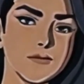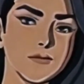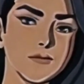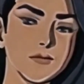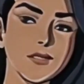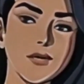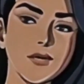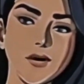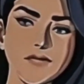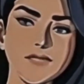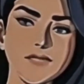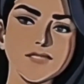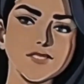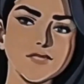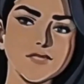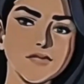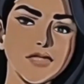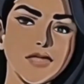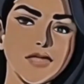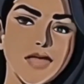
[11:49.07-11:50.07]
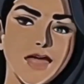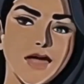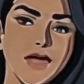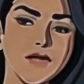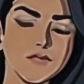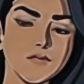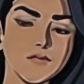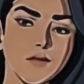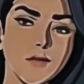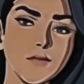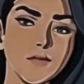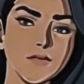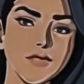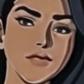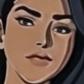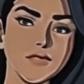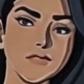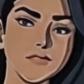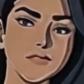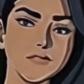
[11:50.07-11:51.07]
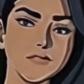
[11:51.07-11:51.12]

regardless of the chaos around me.